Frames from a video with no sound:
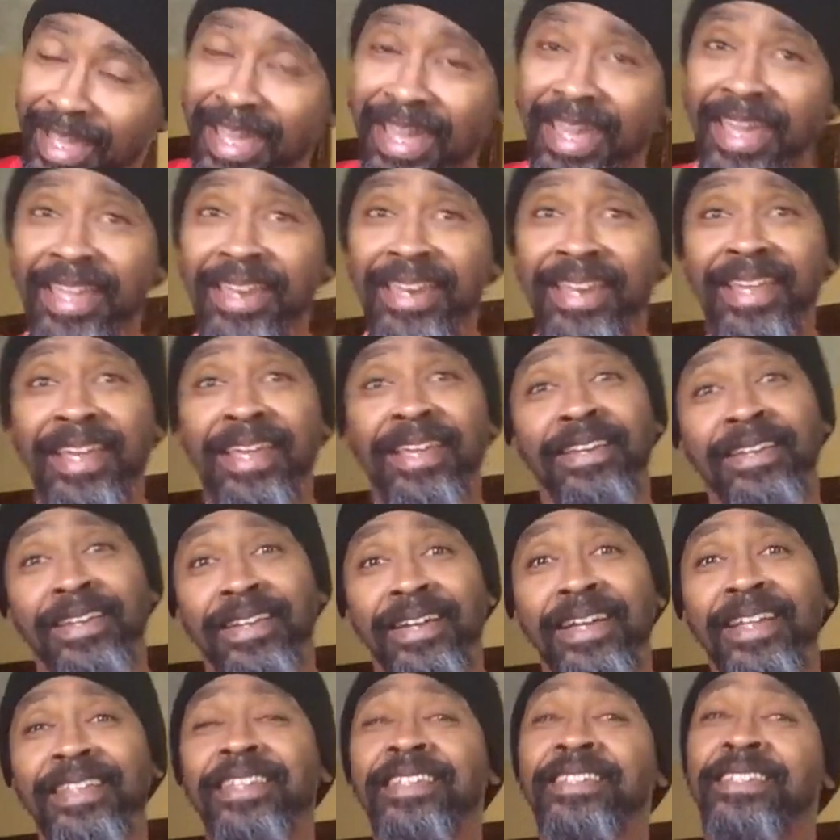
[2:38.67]
And then
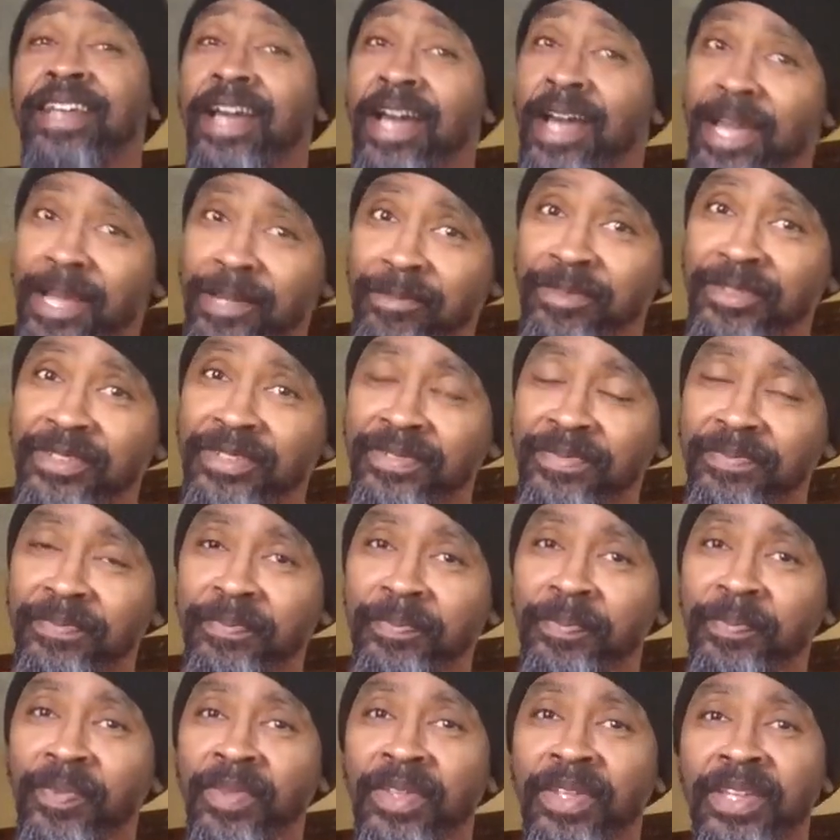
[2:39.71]
other times,
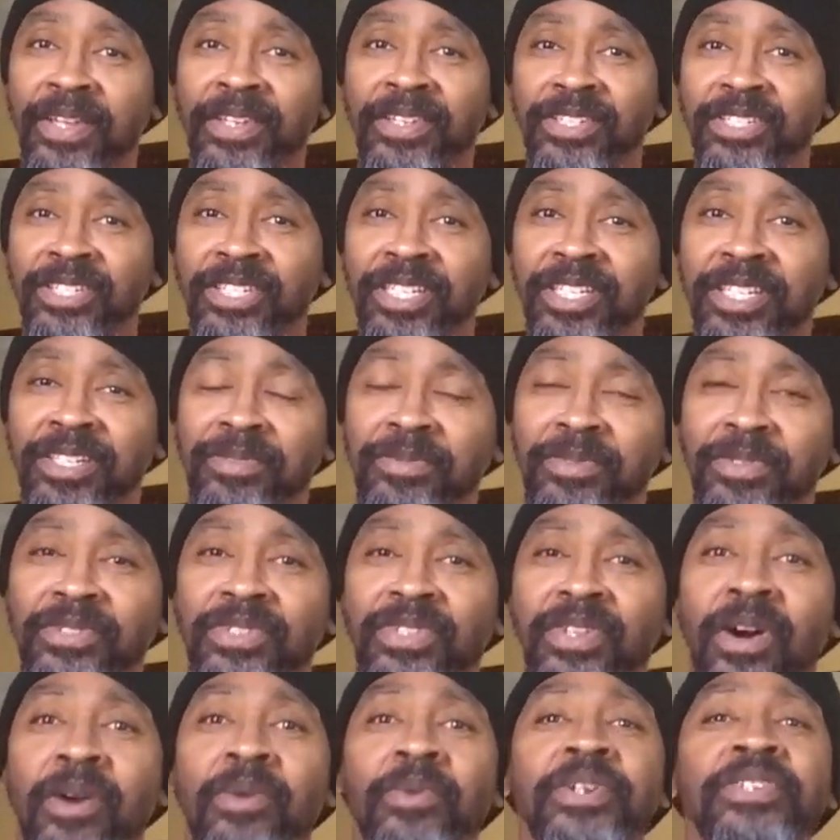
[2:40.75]
she
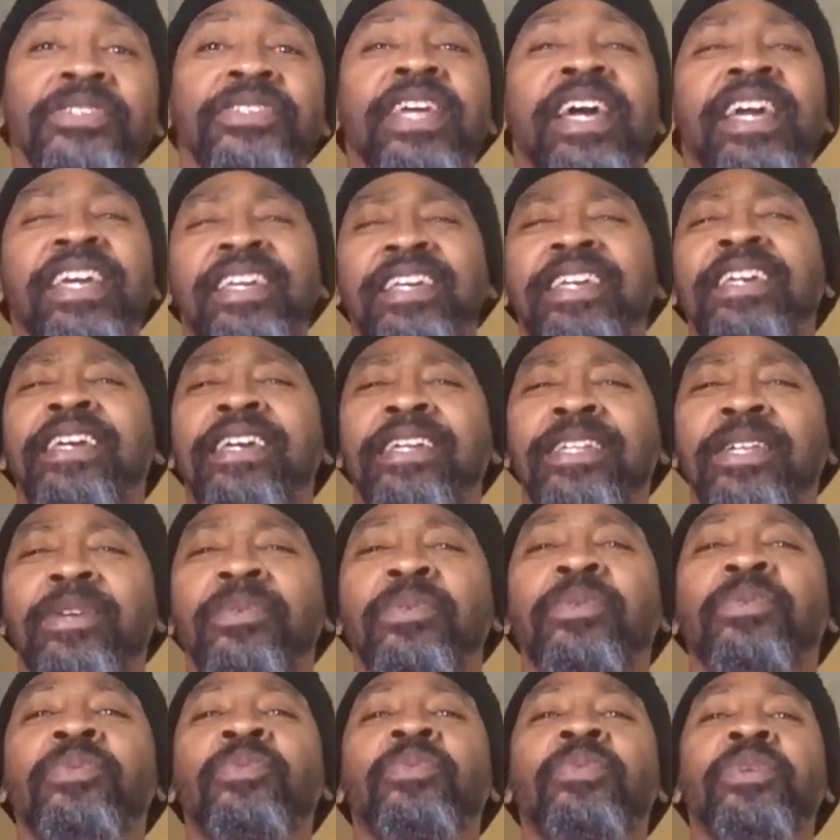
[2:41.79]
was always that kid that
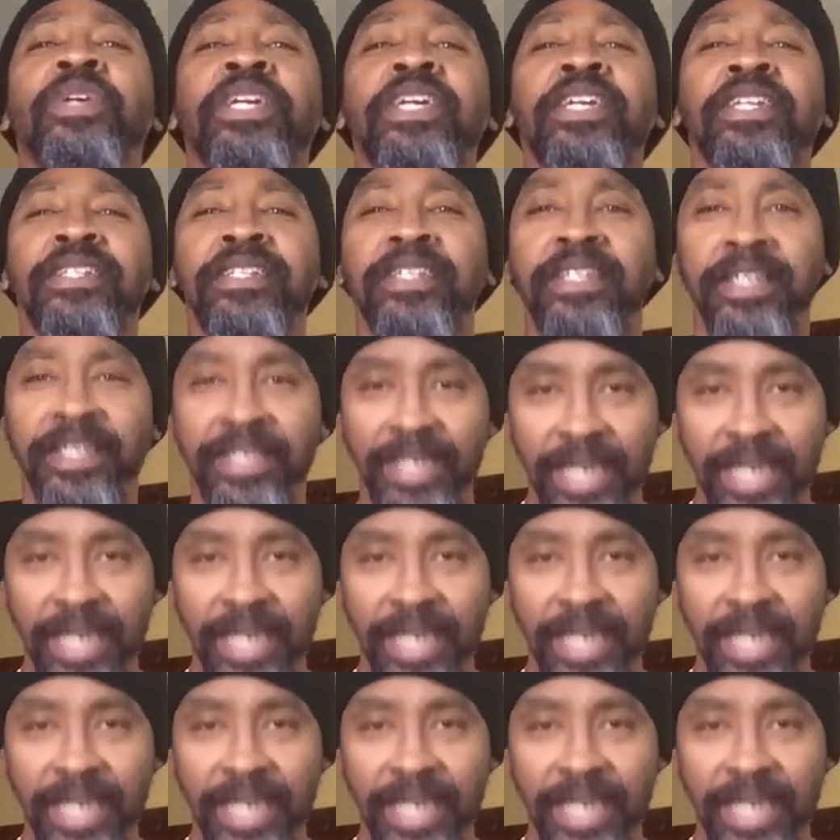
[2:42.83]
would read the